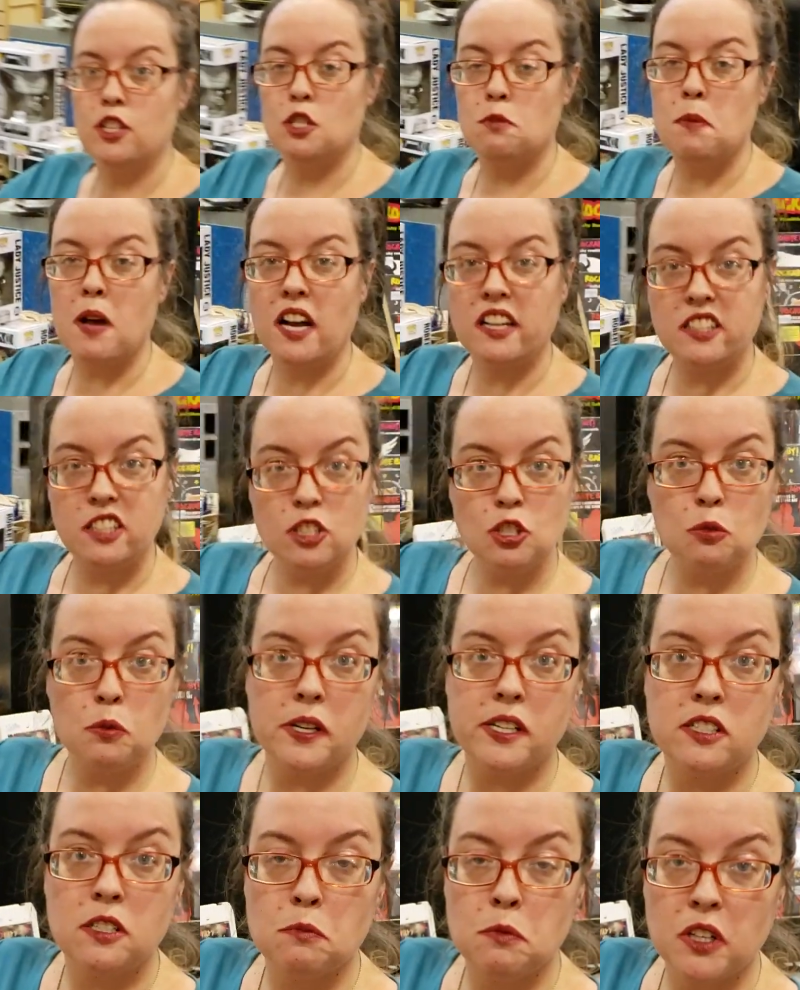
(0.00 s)
in this box is. We
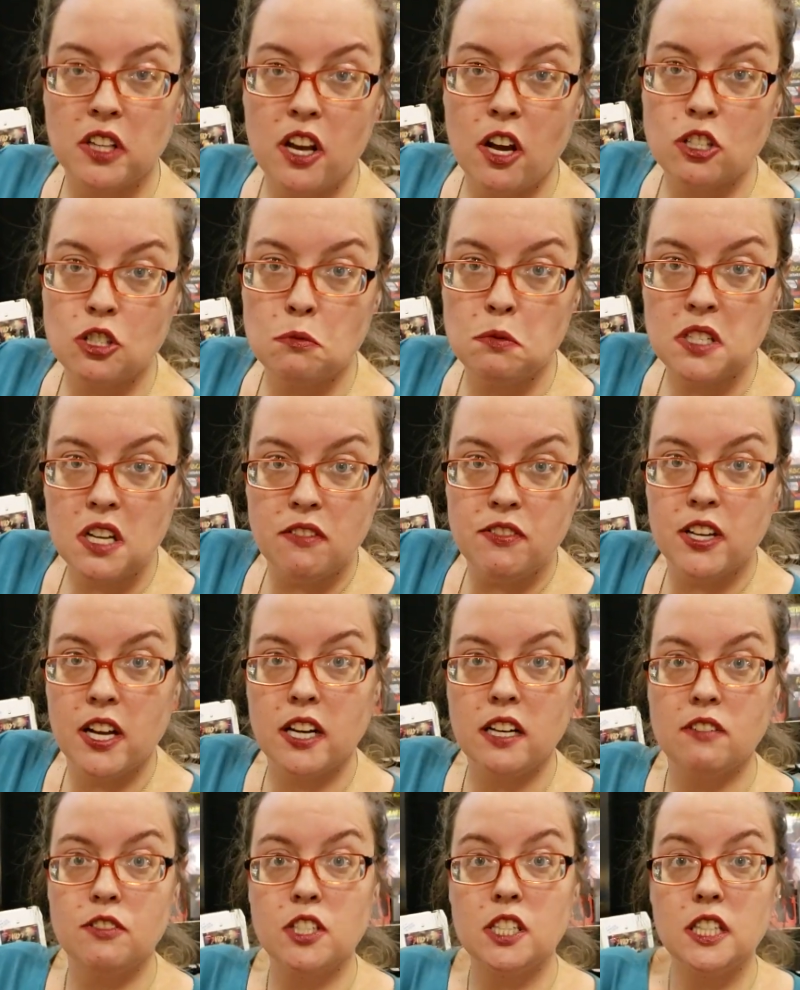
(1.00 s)
have some really awesome stuff. You
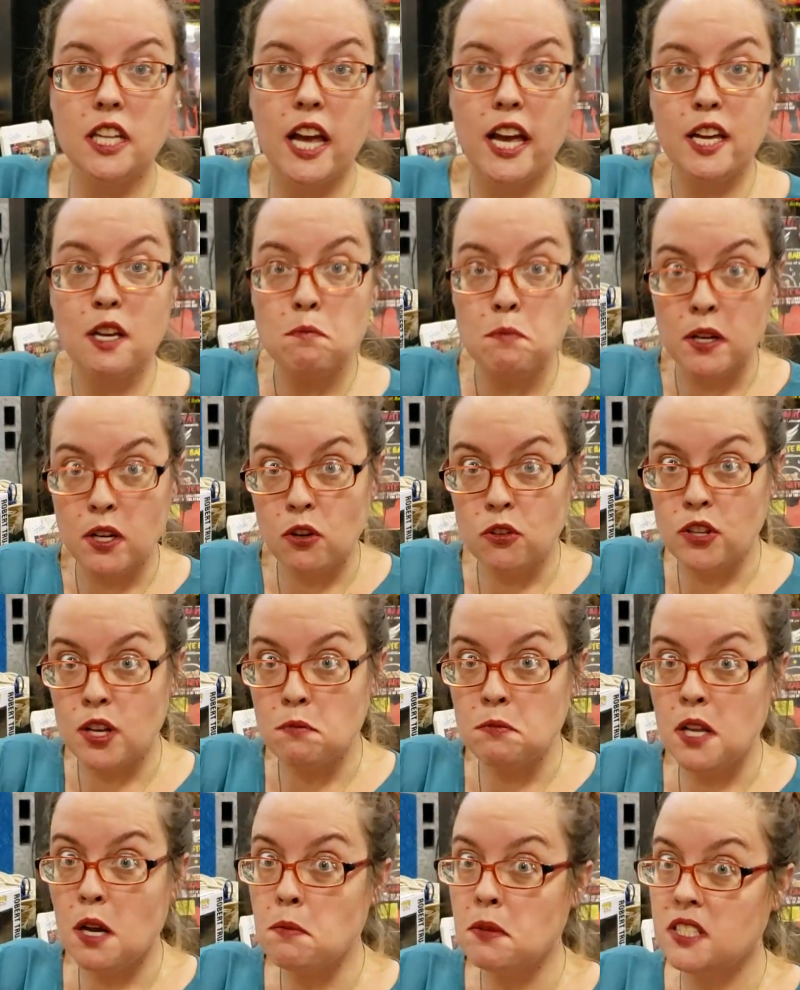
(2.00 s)
gotta give us a like, a big old
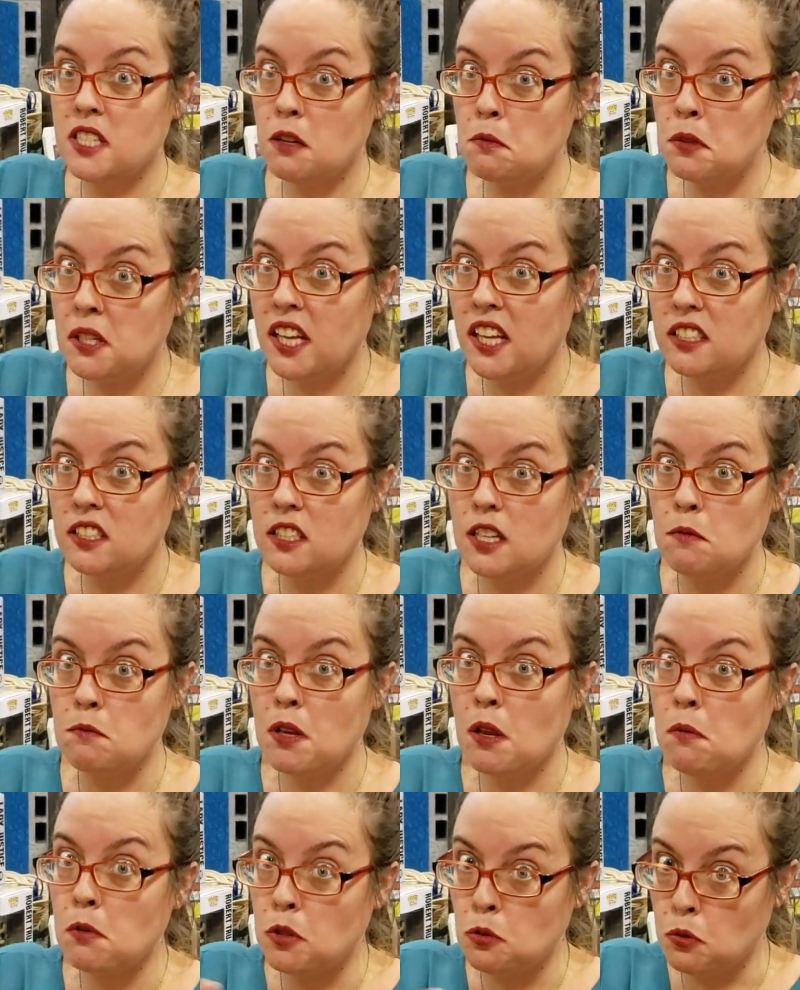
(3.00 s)
thumbs up, because everybody likes a thumbs
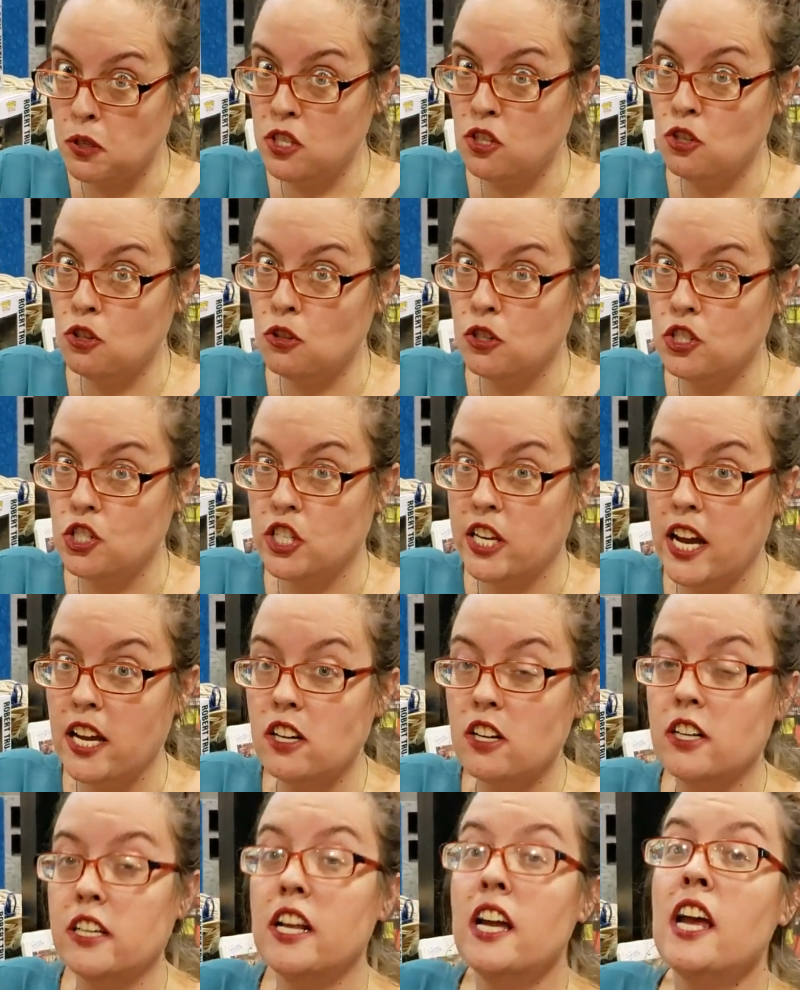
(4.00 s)
up, because when you do good, you get
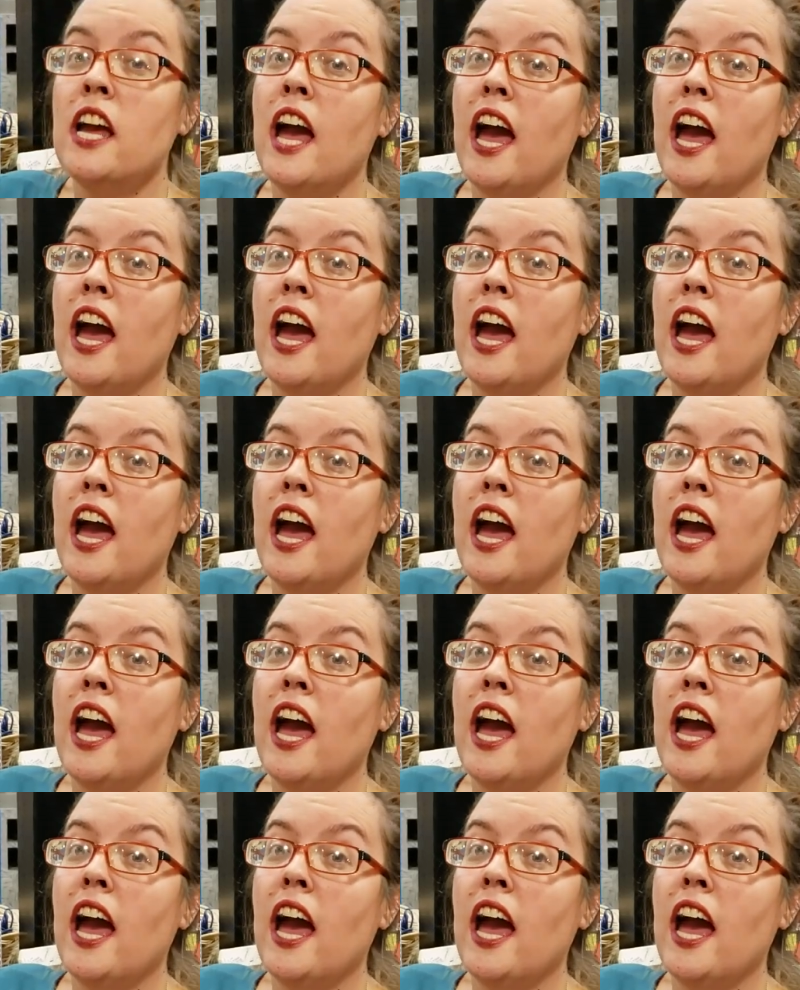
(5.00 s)
good.